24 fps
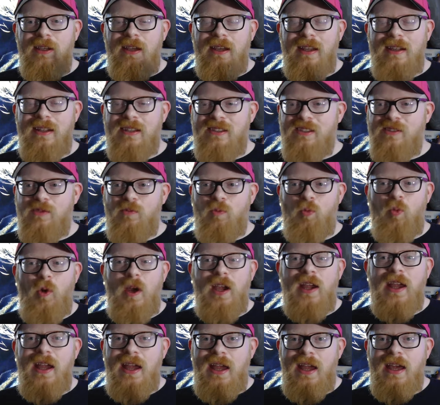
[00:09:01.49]
and it's
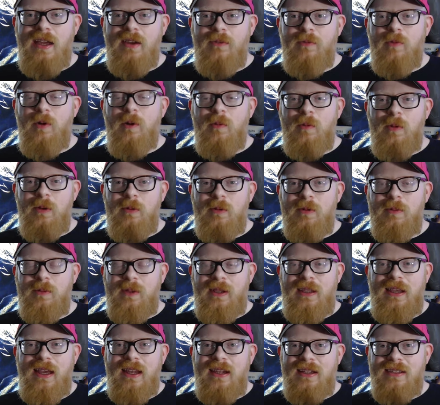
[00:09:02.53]
way ahead of what we would be
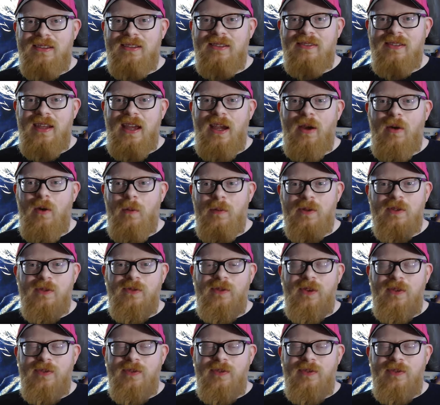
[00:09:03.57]
getting to now, almost